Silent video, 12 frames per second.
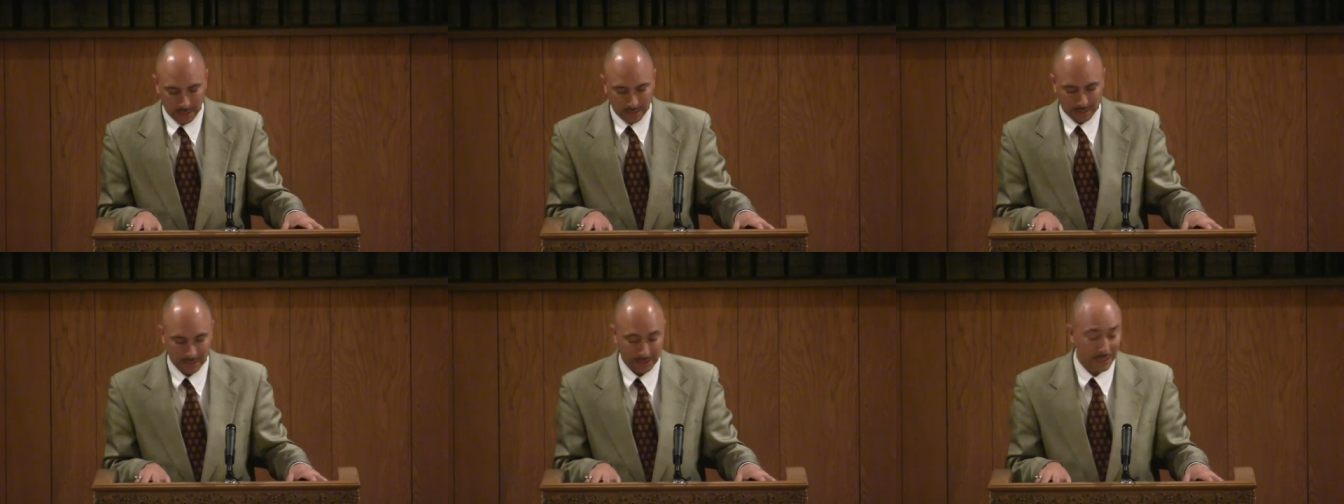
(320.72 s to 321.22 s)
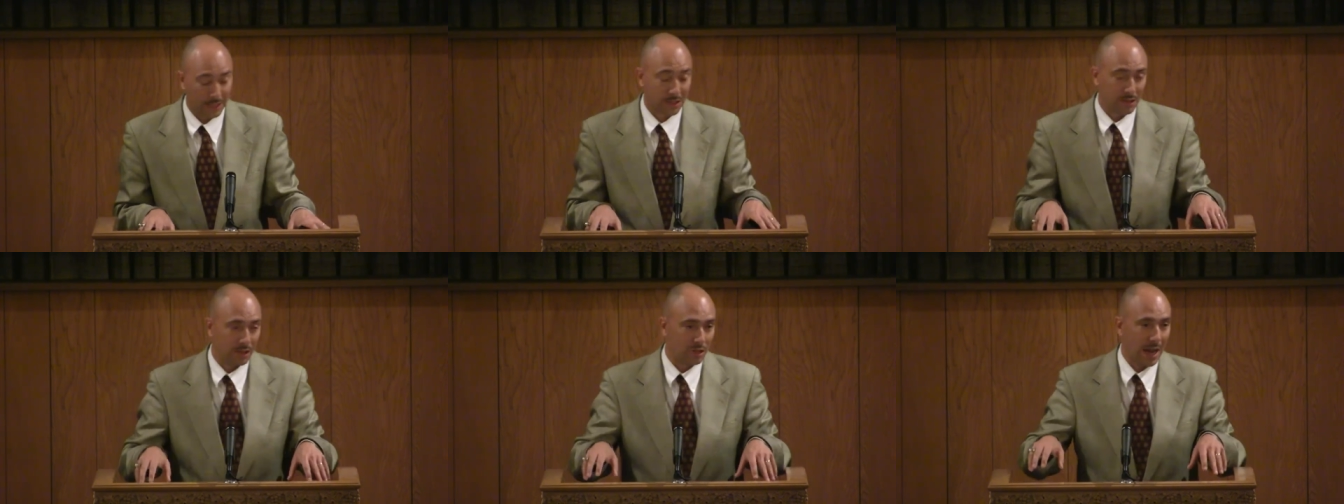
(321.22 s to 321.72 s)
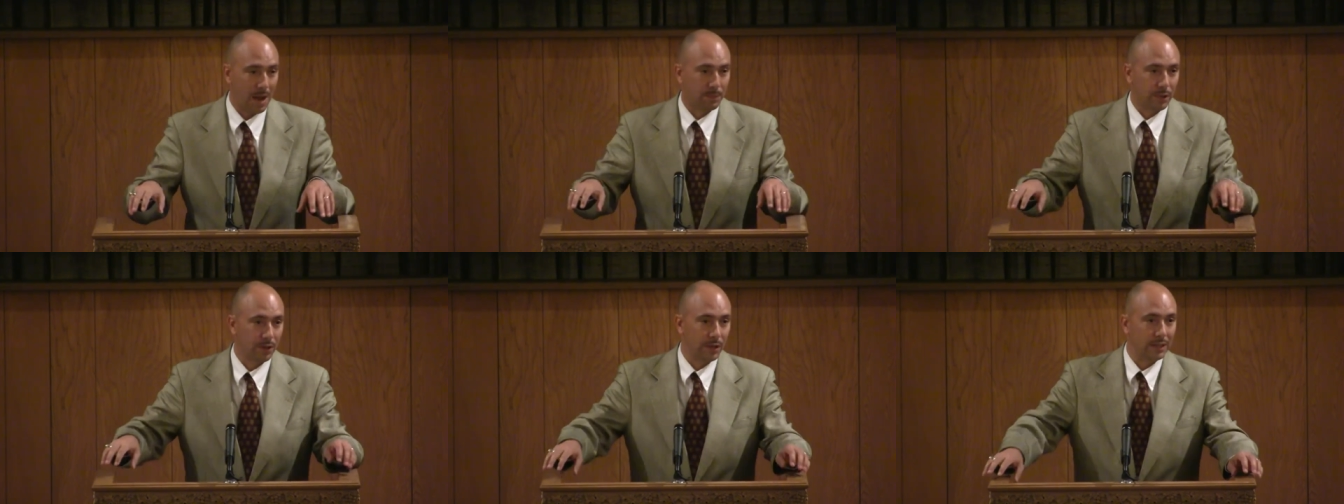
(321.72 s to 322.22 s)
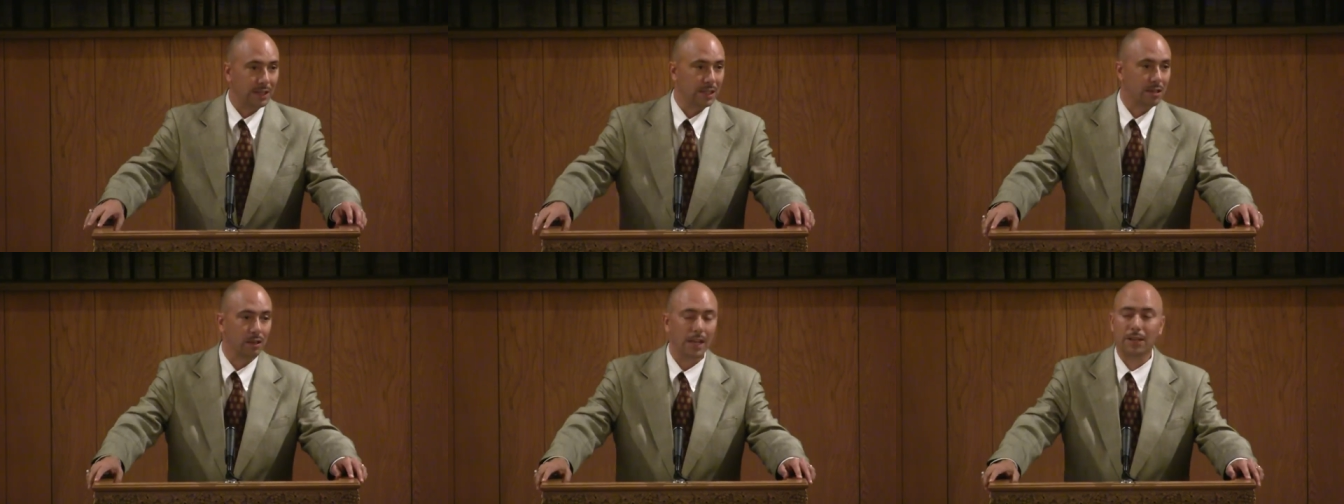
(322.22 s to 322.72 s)
that this chapter and this
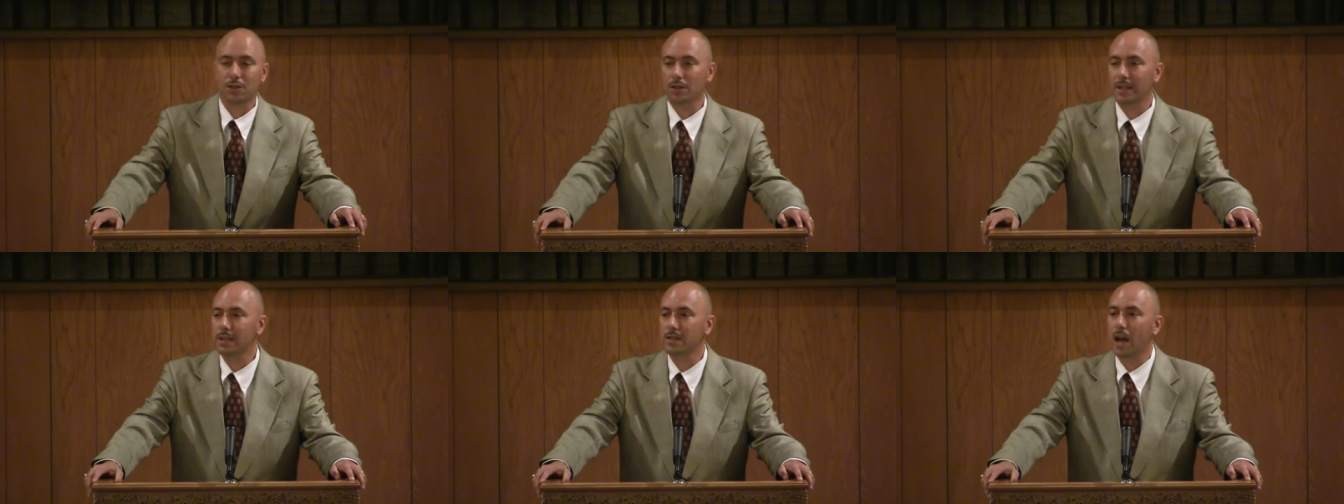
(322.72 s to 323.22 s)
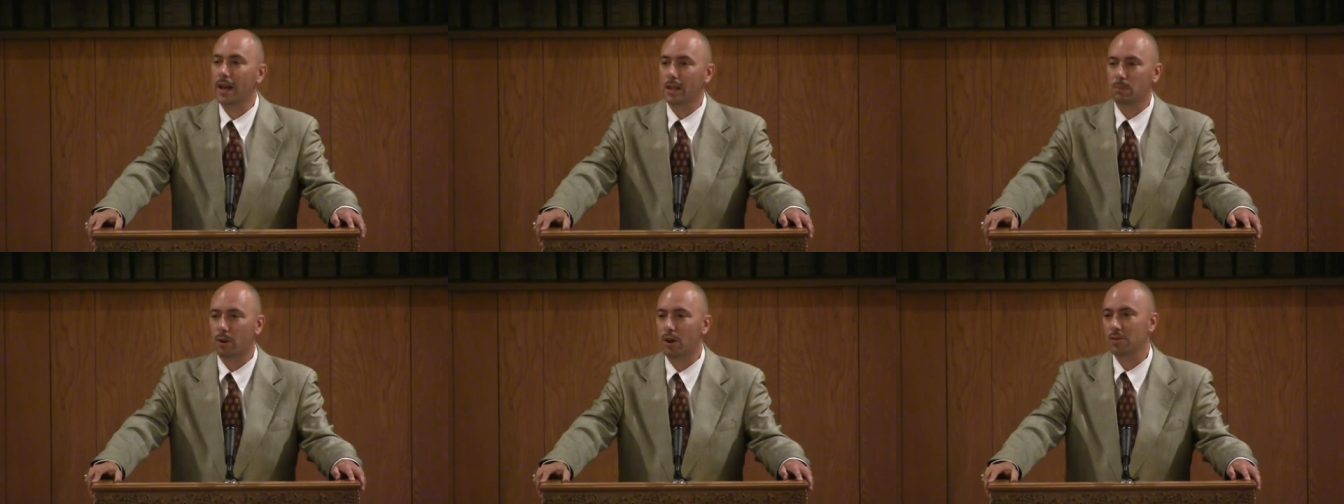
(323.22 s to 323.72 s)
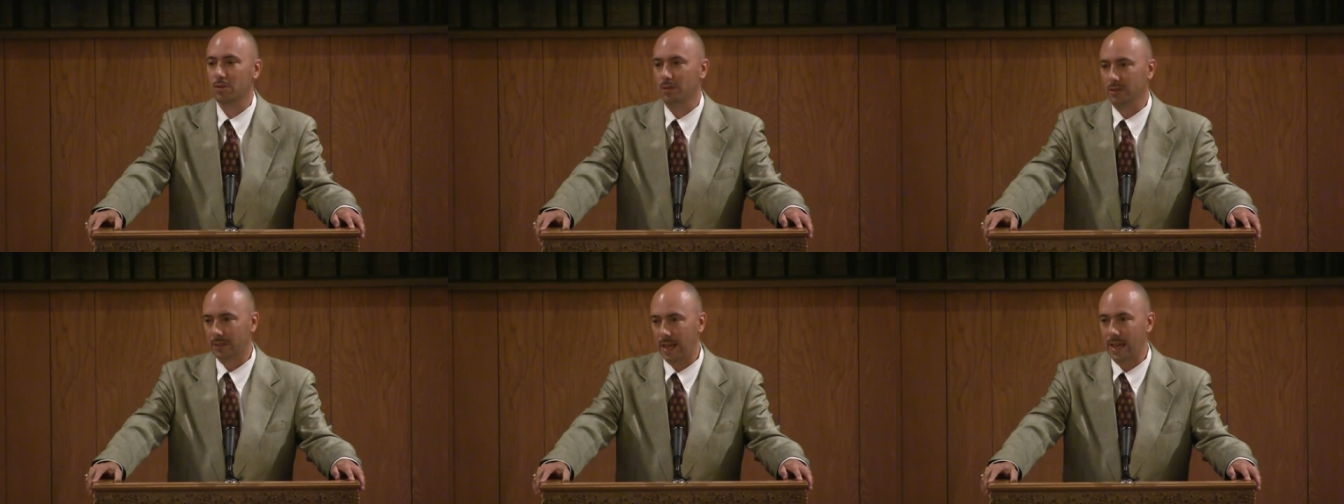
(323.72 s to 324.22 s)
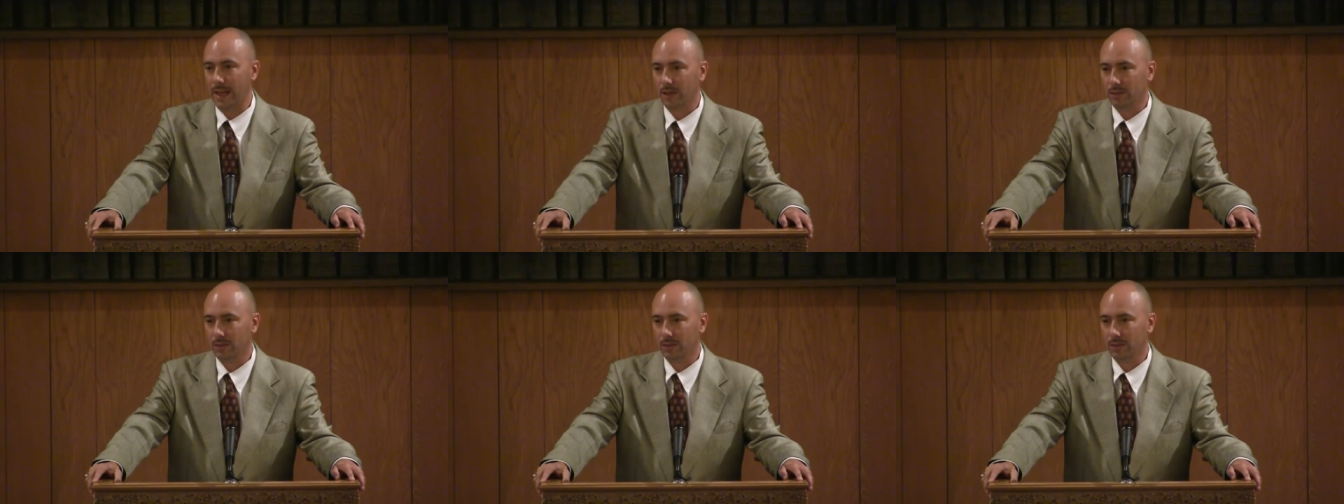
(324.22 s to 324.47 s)
lecture is not a personal attack.